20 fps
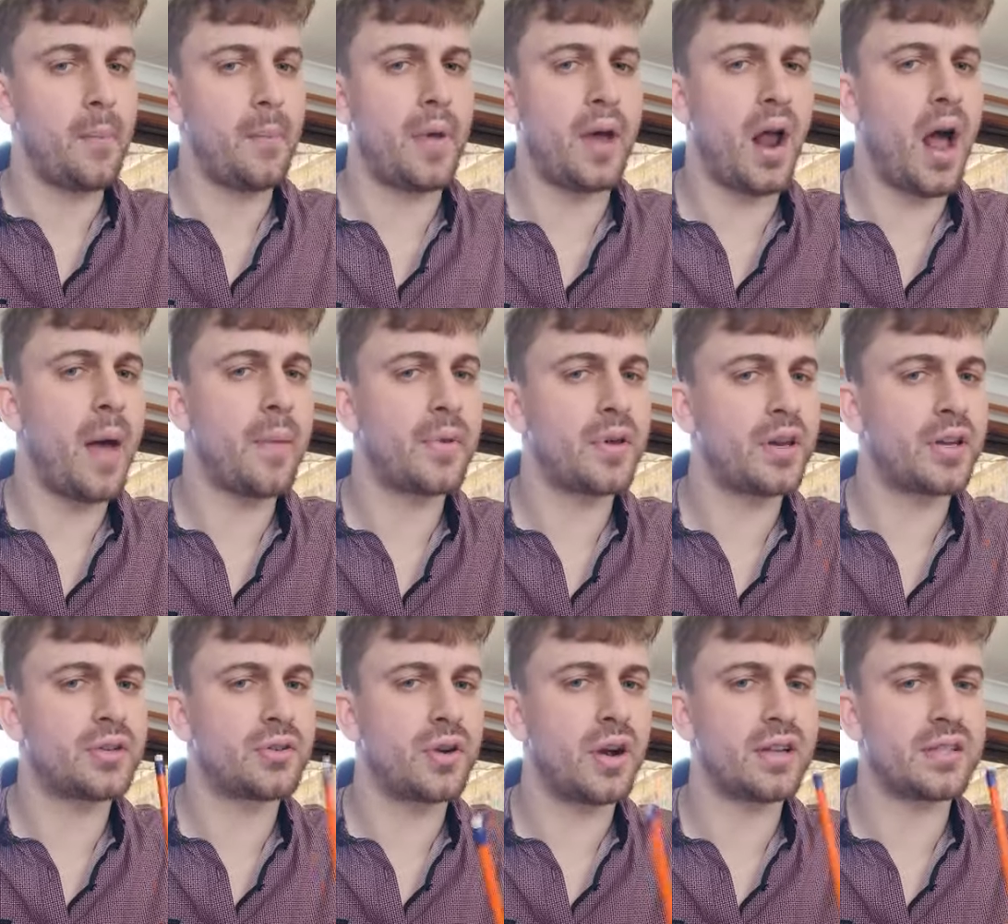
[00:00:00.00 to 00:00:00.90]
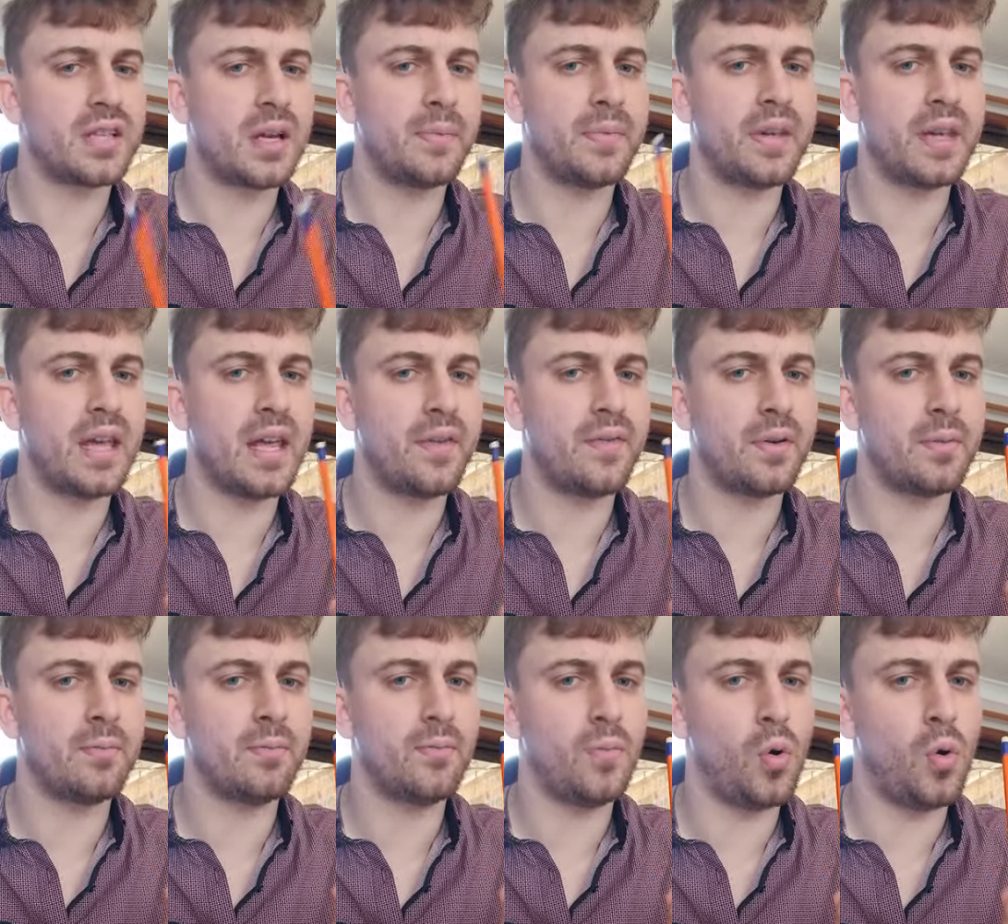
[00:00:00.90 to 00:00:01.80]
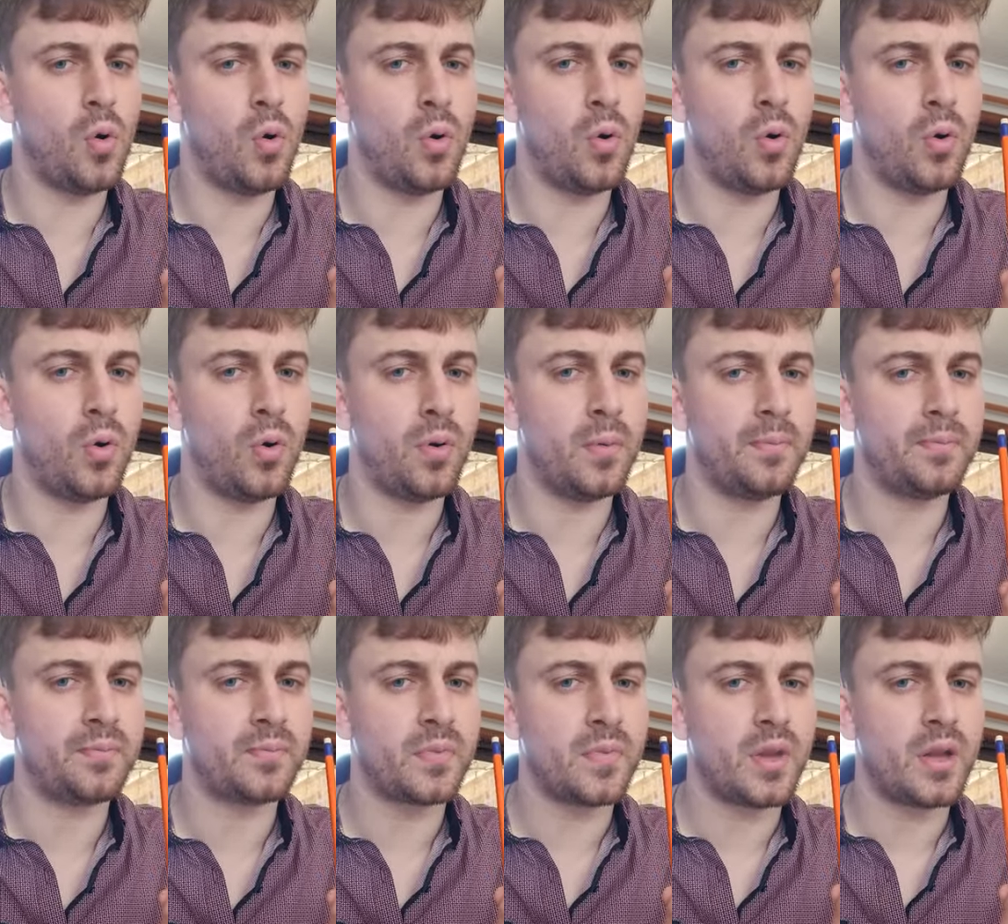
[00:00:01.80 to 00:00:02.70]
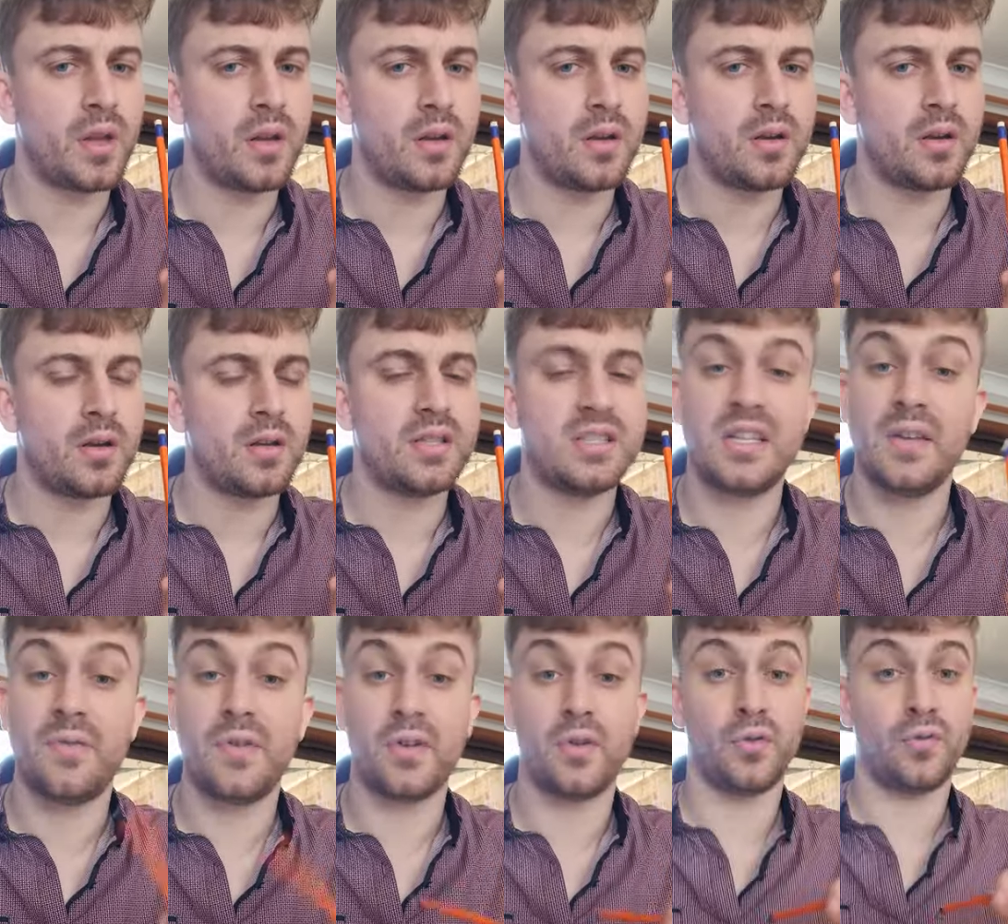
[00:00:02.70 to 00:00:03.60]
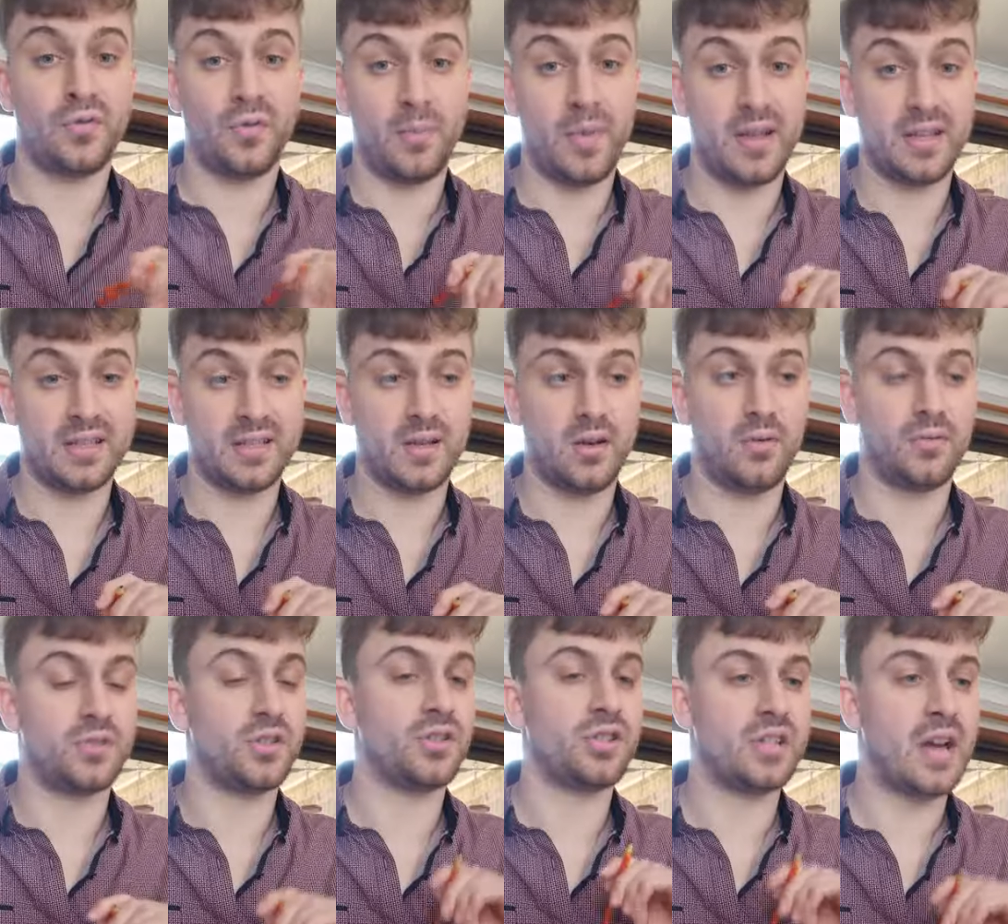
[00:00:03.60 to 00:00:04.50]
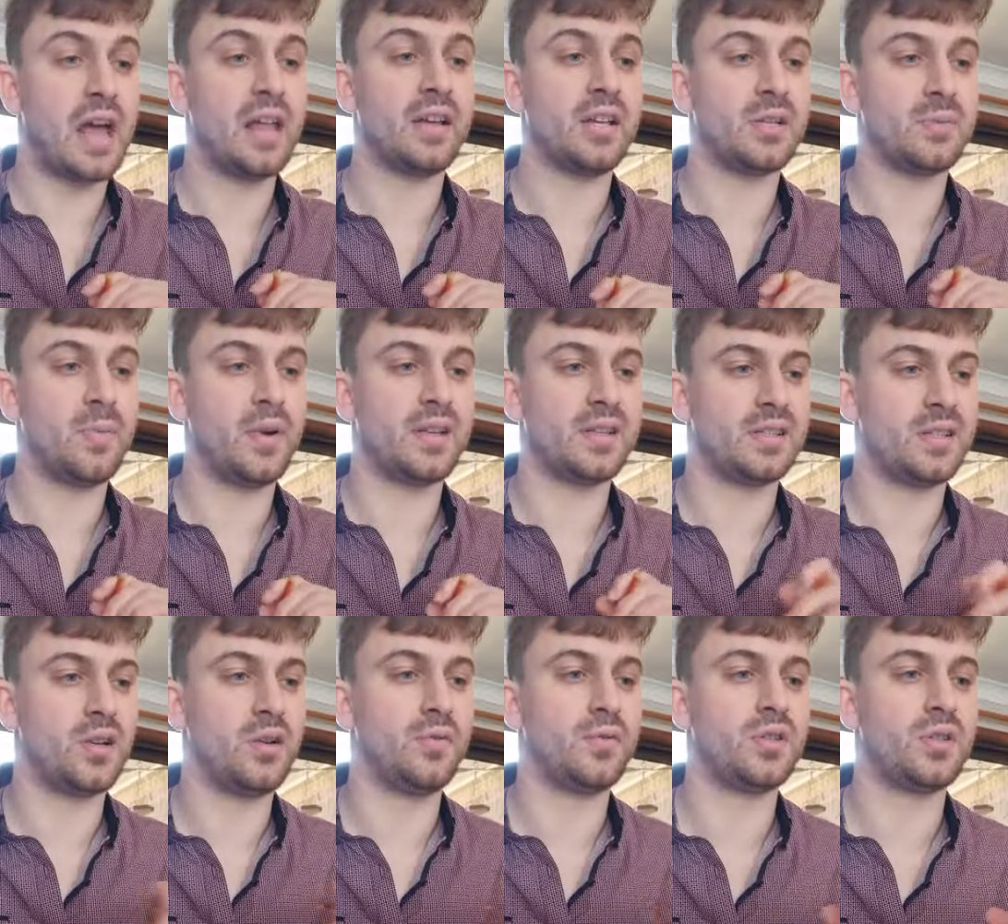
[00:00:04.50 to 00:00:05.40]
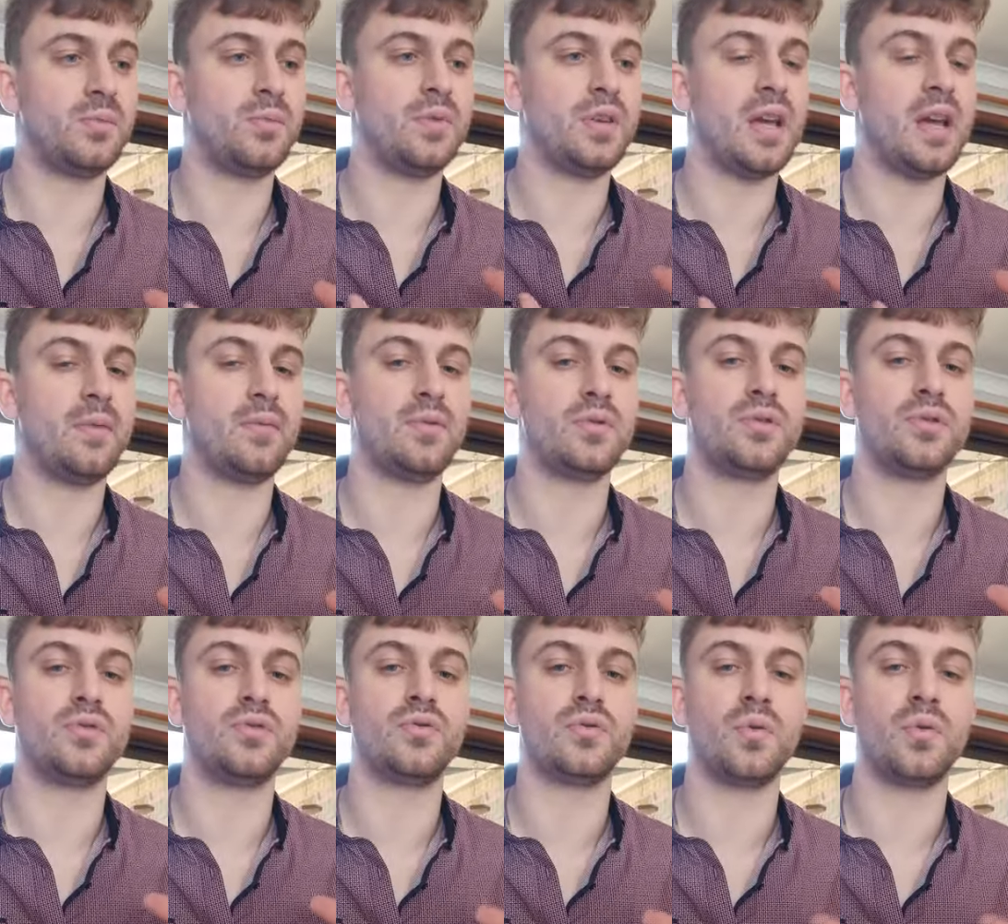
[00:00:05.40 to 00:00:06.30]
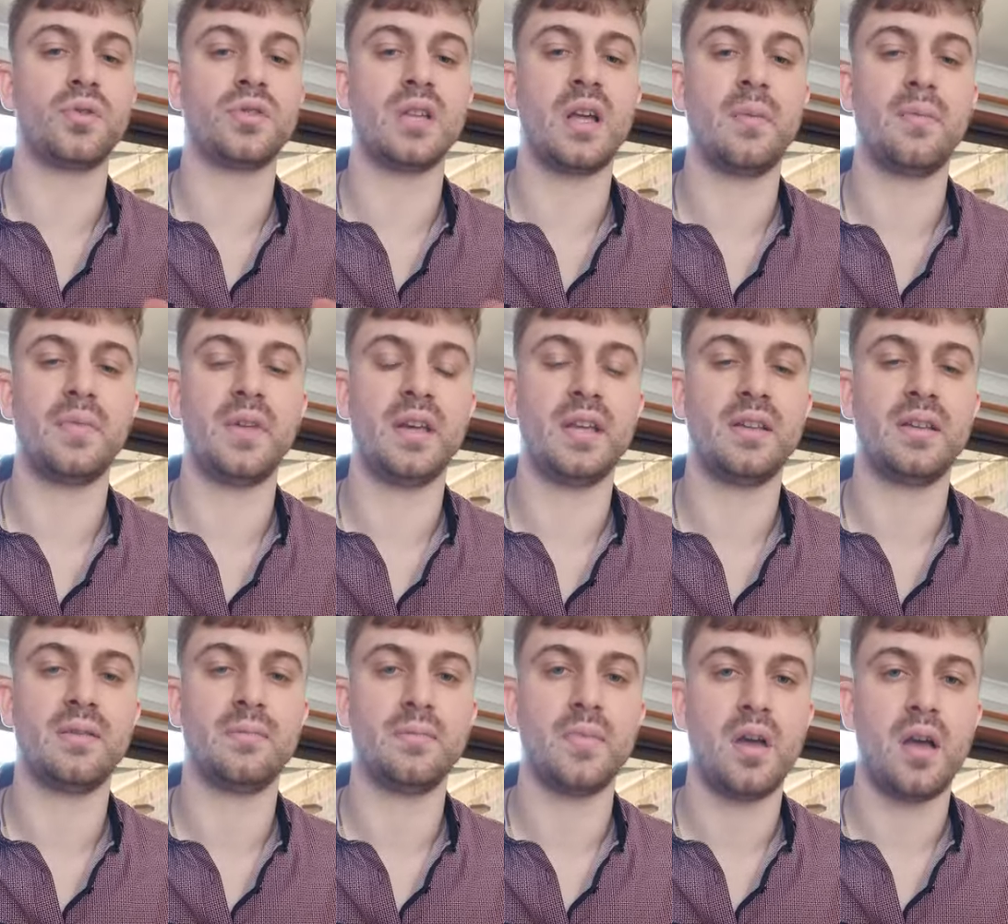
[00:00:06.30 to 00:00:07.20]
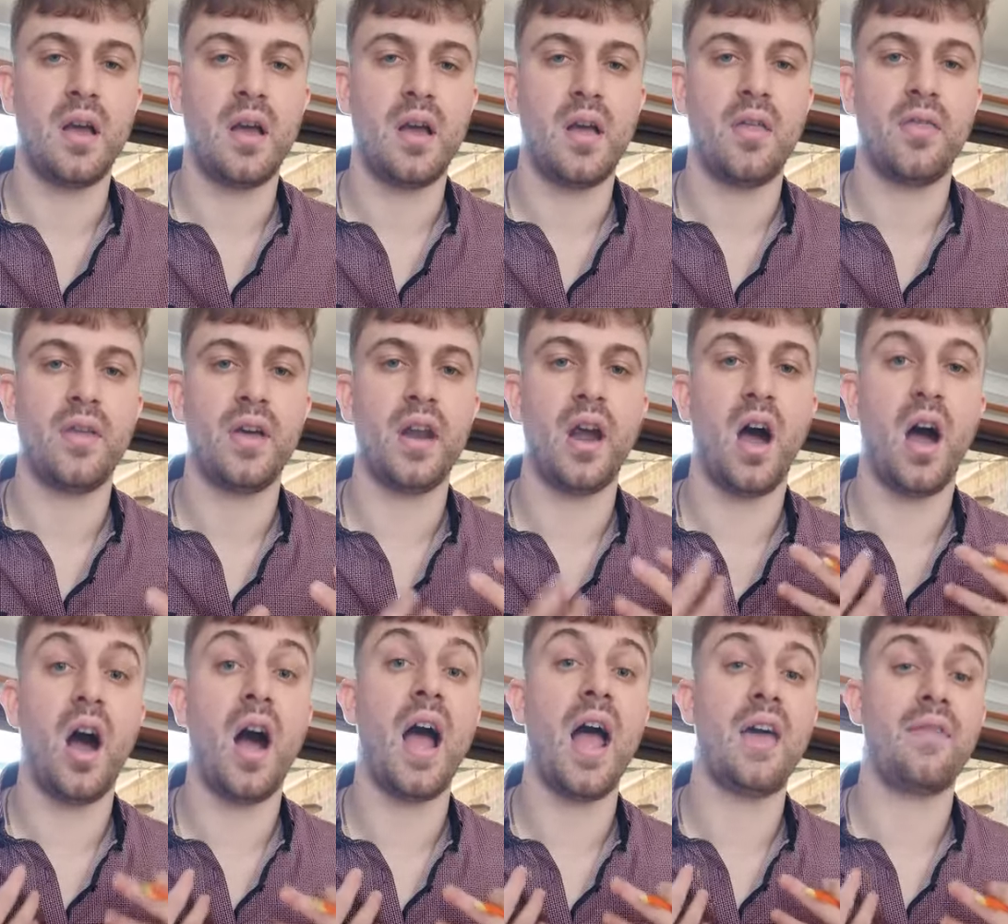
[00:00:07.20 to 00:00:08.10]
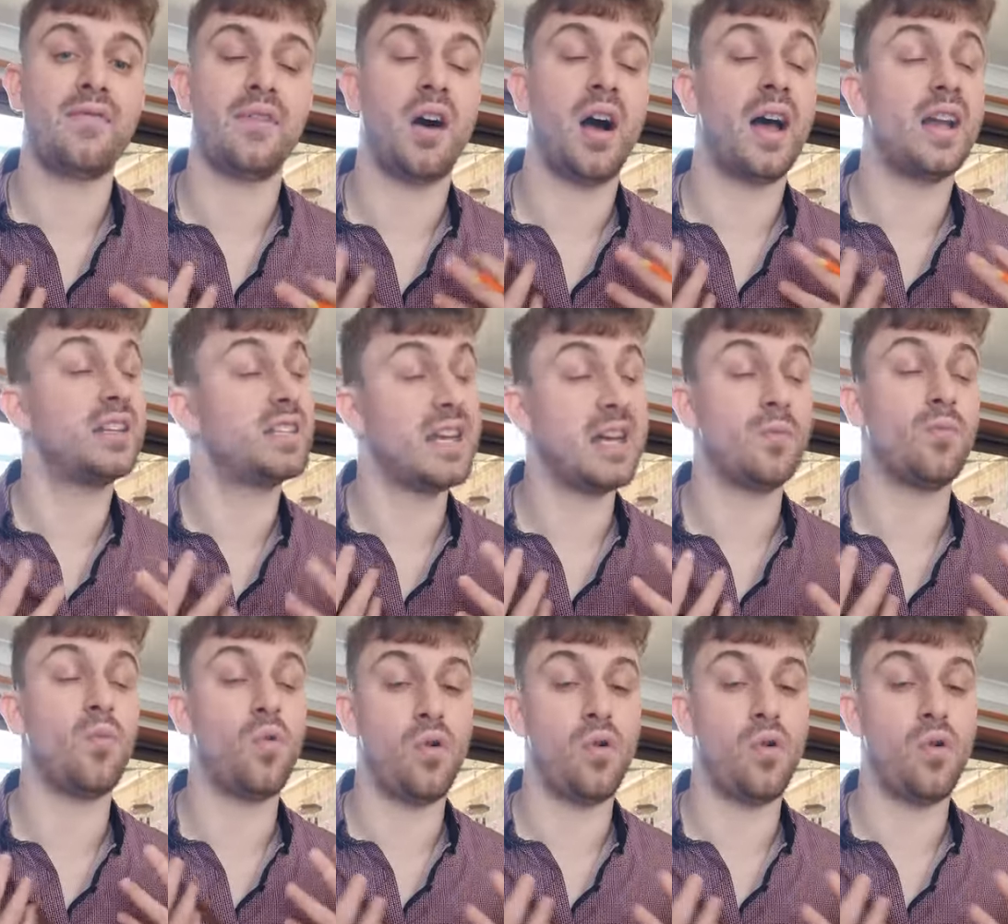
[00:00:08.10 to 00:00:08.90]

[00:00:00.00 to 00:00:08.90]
But I'm going to try something even more difficult for myself, to challenge myself to be able to draw something that I, I deem